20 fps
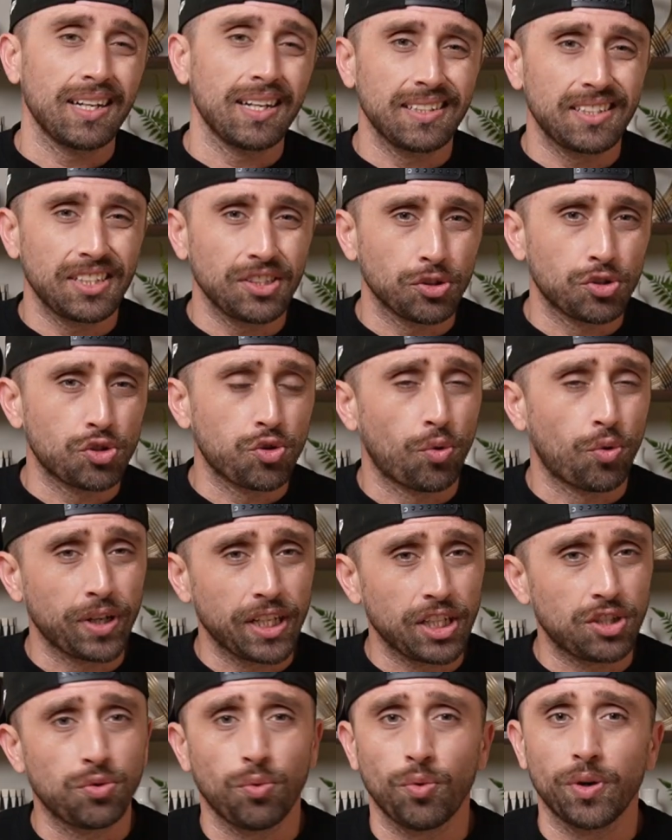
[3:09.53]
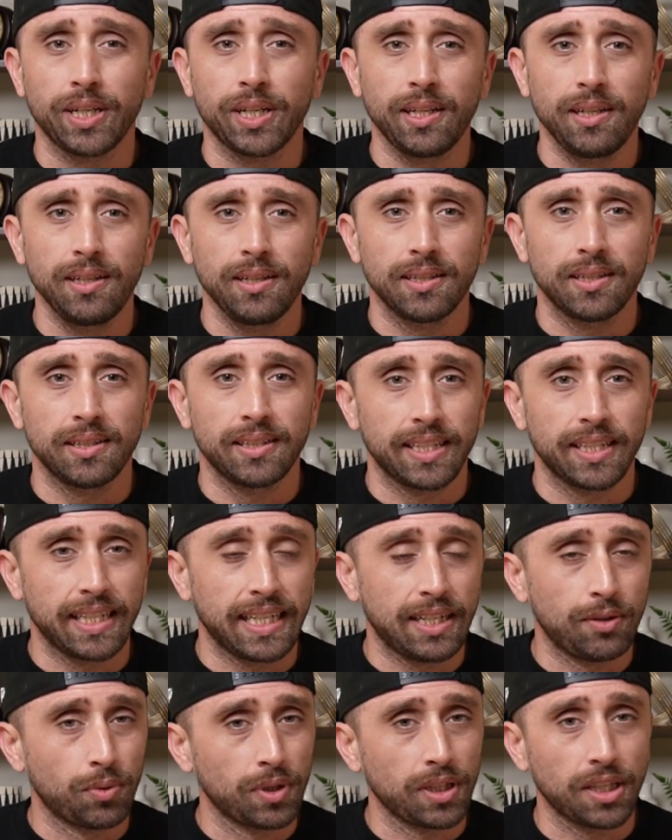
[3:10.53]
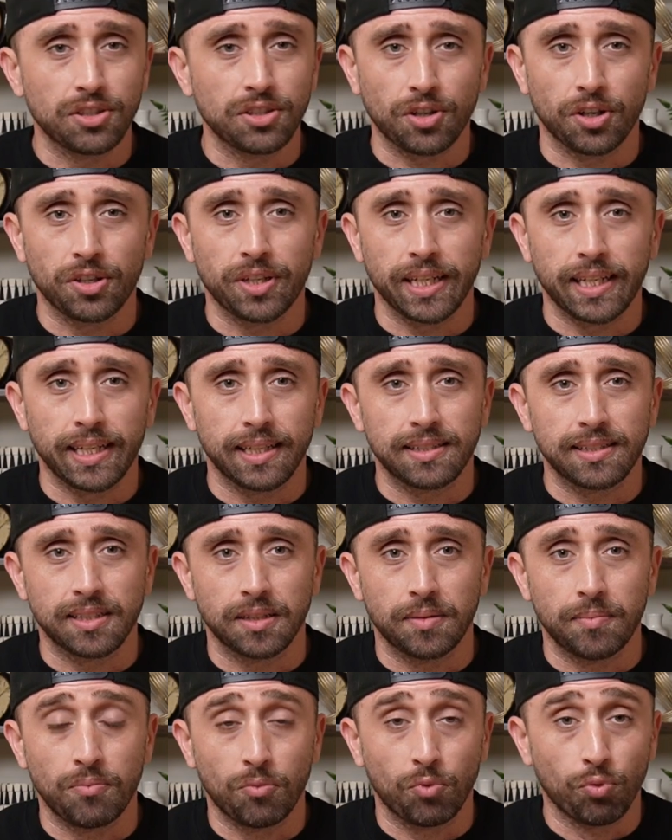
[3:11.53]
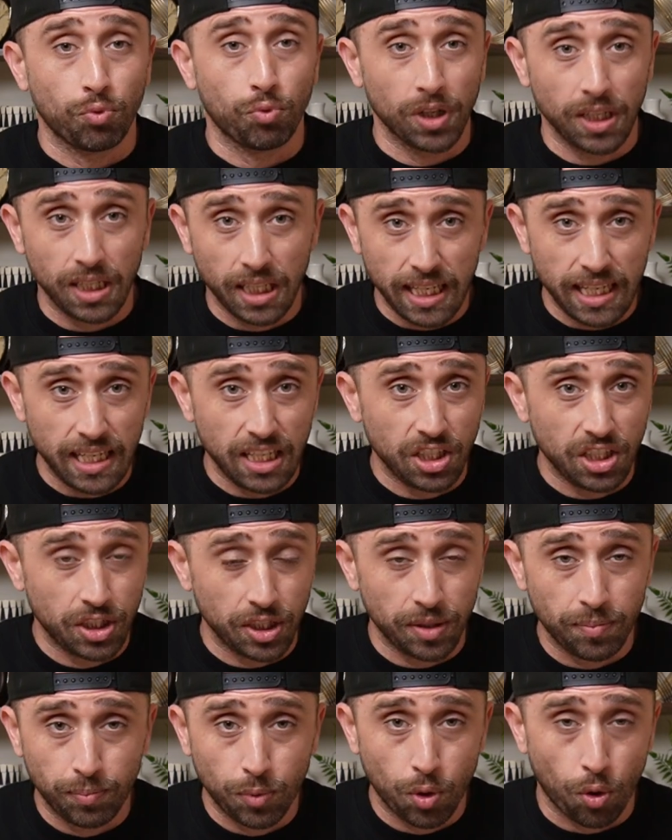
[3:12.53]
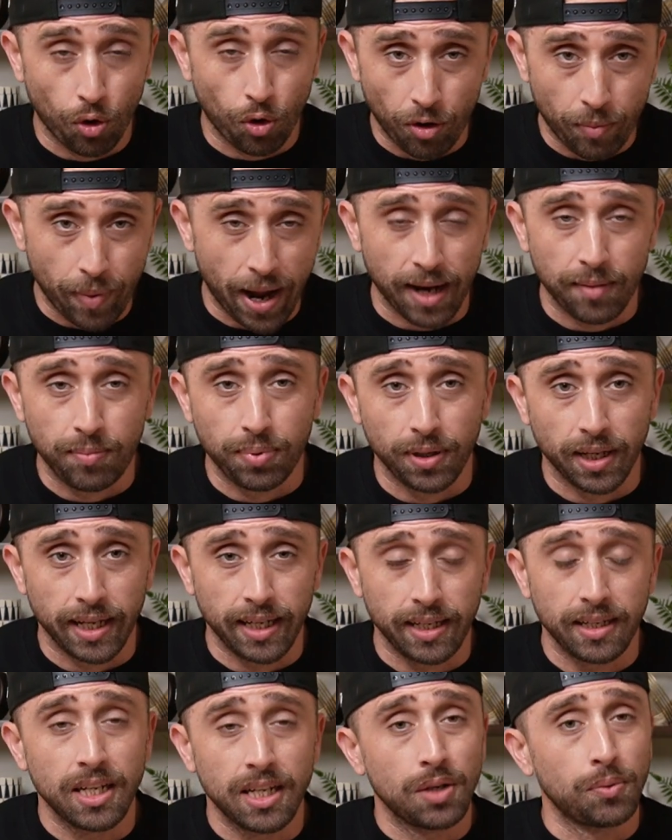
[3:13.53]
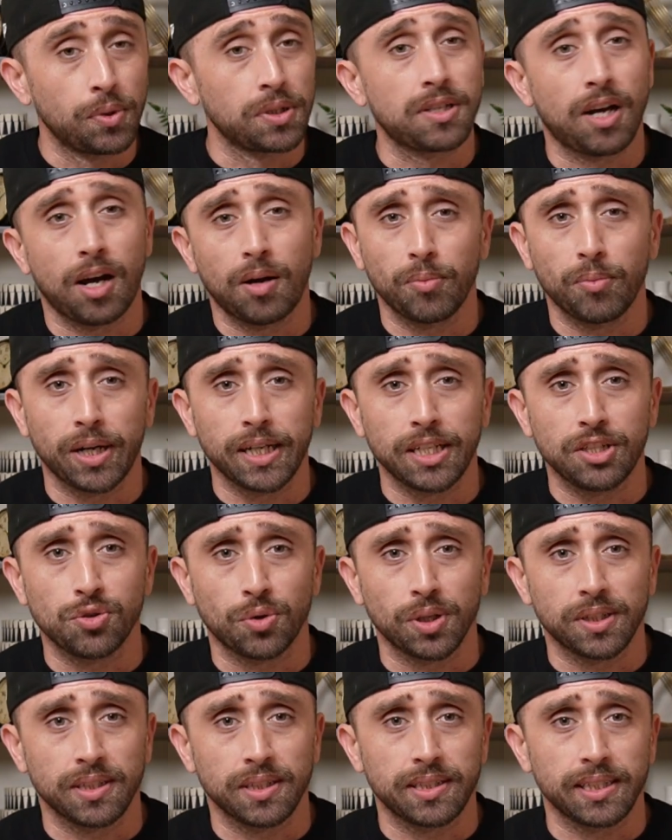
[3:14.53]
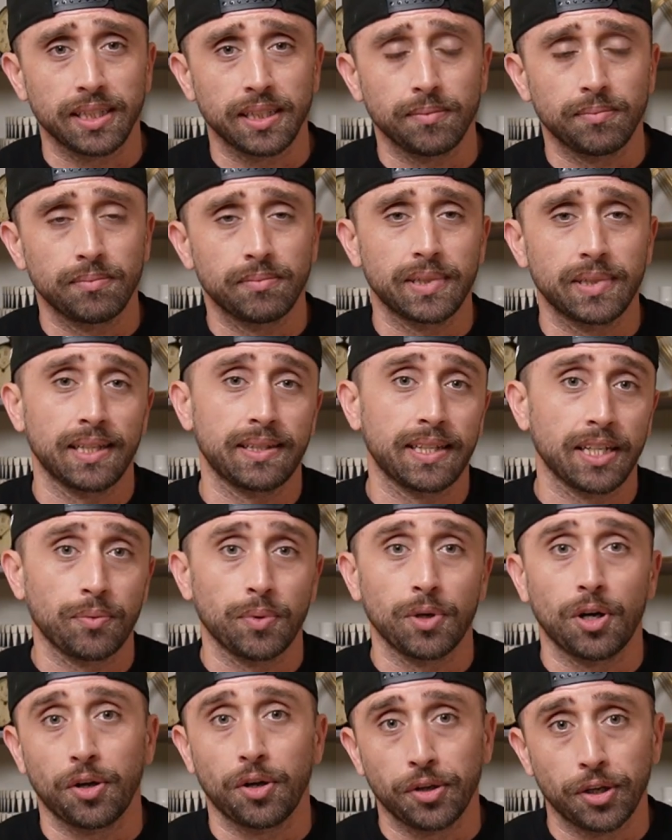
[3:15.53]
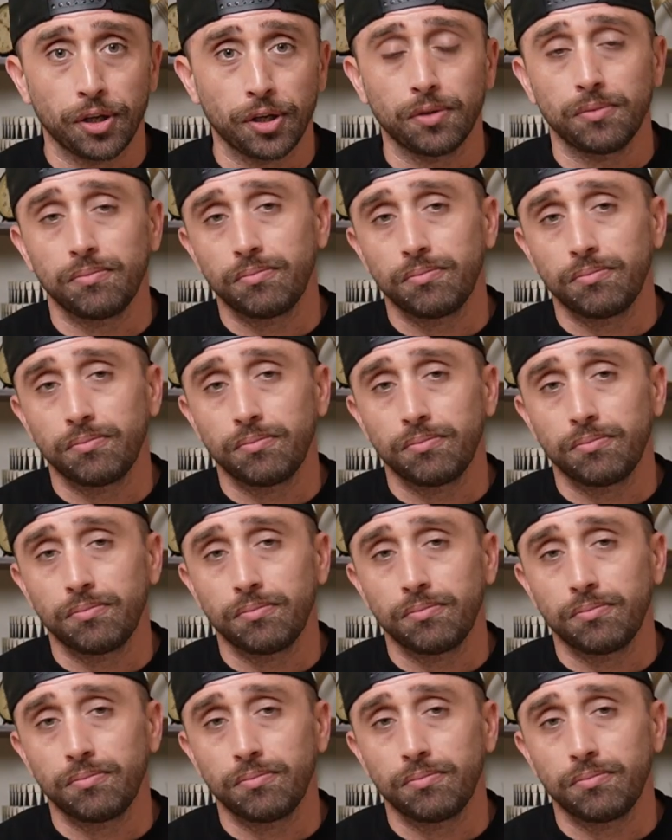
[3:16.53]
until 2020 did he really start to get some really good quarterback play when Tom Brady joined the team, and I think we all know